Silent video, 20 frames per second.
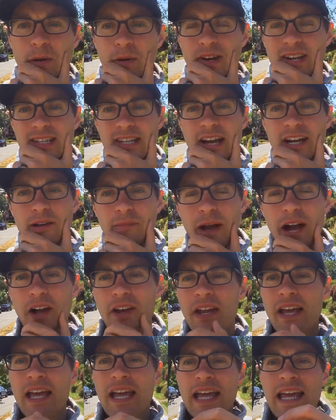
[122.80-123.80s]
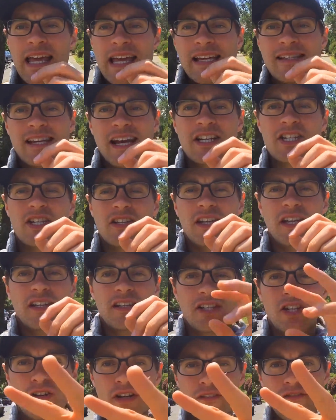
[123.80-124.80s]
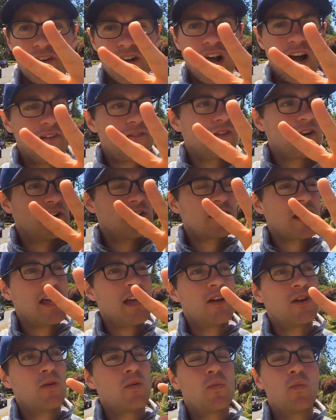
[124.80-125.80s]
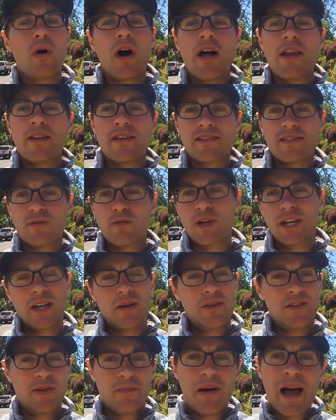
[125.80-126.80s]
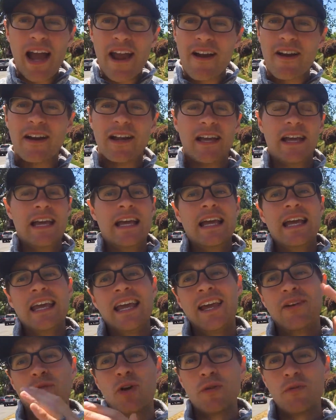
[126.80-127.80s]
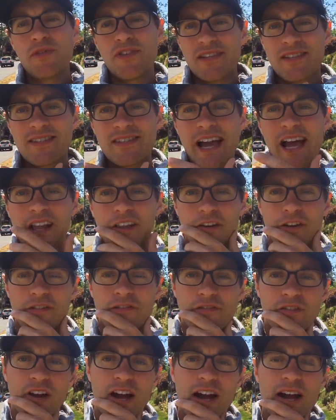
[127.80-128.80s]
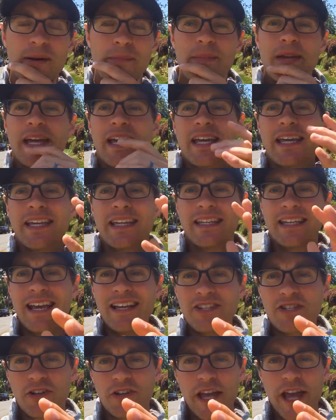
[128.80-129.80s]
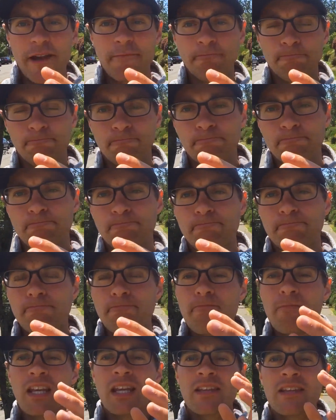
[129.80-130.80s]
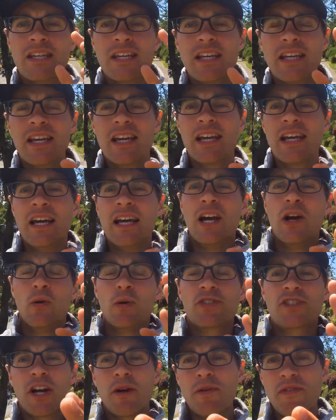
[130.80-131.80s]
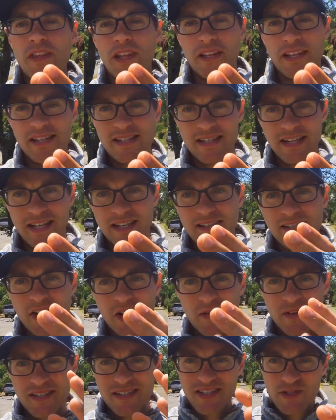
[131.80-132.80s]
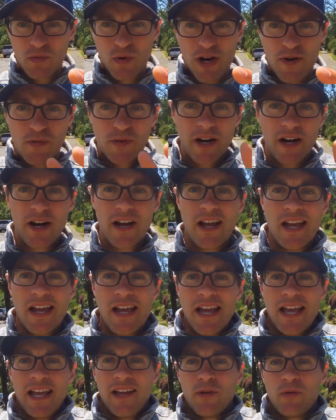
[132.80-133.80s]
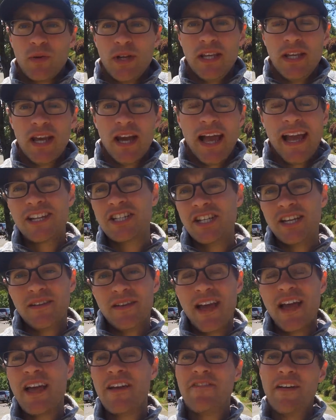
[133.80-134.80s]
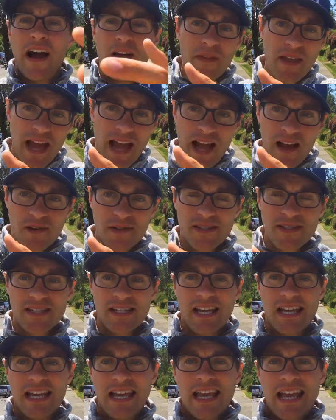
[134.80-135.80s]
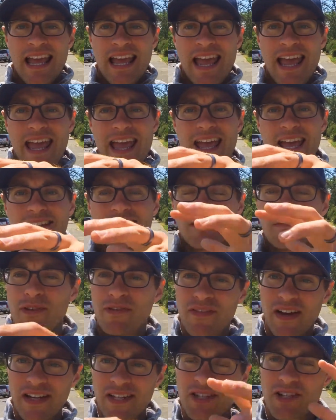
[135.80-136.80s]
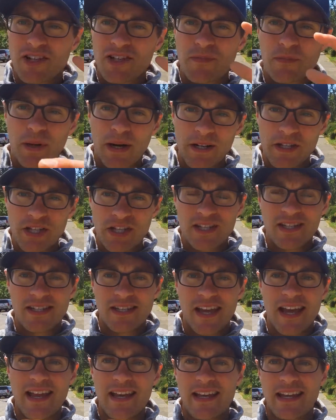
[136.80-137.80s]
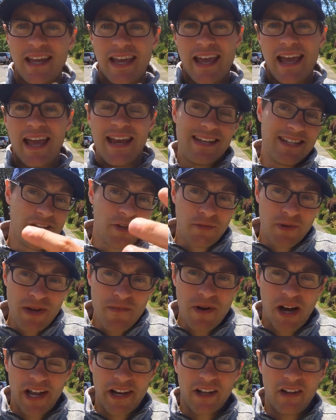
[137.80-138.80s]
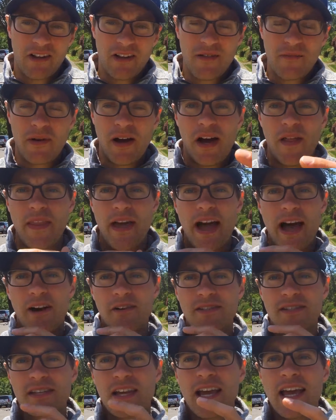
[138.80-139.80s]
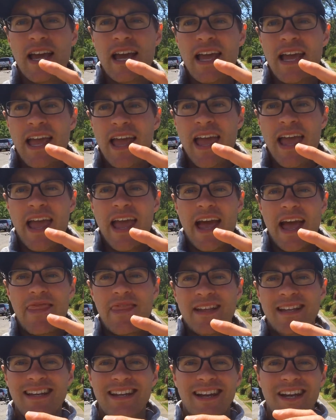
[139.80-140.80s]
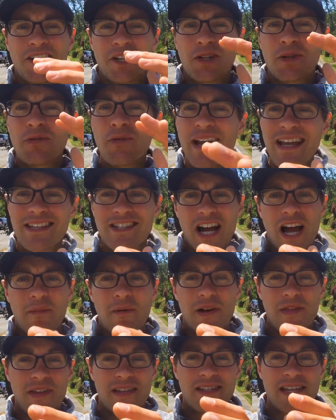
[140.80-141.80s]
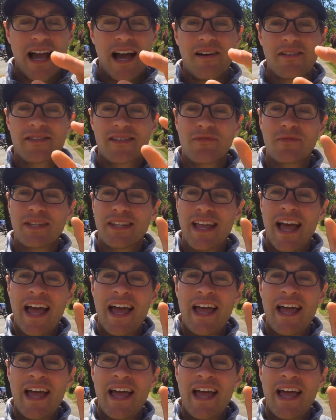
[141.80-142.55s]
I wanna talk about is actually two different offers. One is working with a buyer, and one with a seller from yesterday the We'll start with the listing. So this is one where we uh, actually found the house and some investors purchased it and did a remodel on the house. And they did a great job on this house. And what,